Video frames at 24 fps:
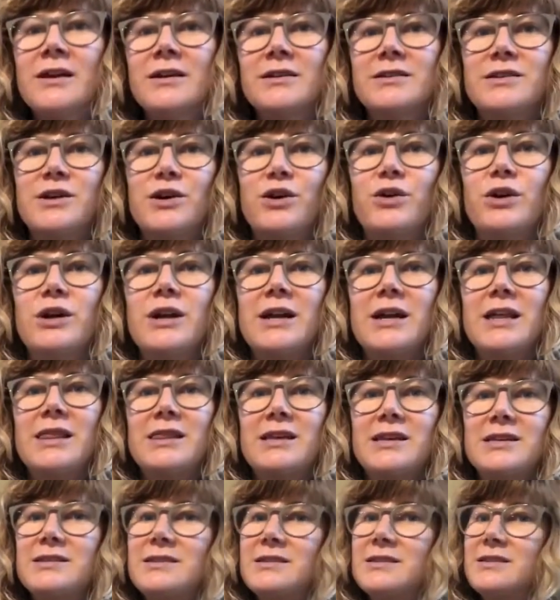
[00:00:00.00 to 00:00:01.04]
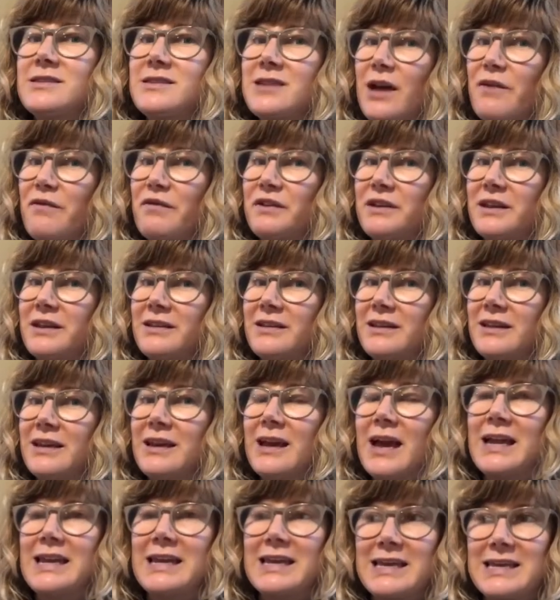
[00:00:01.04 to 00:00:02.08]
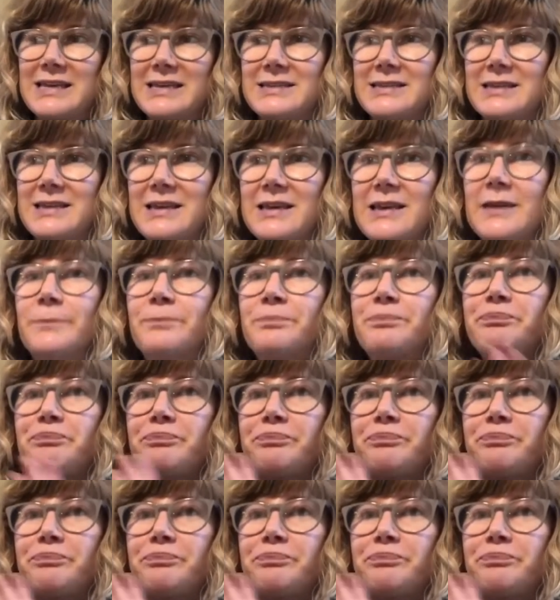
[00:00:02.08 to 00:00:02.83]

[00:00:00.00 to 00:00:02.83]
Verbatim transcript: So this is definitely an easy